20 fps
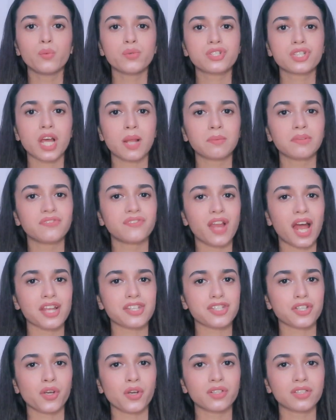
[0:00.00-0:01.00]
which I'll be
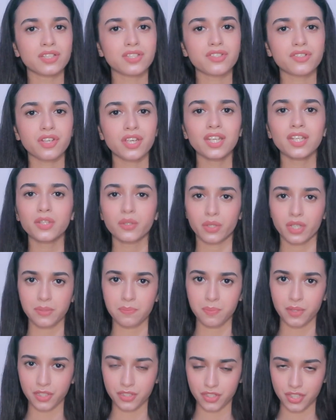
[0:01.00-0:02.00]
flashing on the screen you
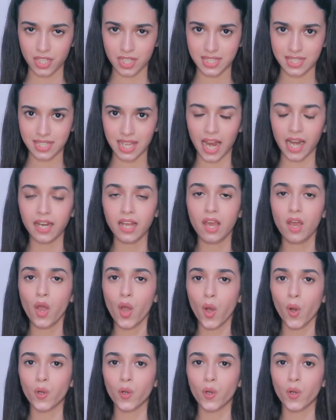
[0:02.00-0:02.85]
can purchase that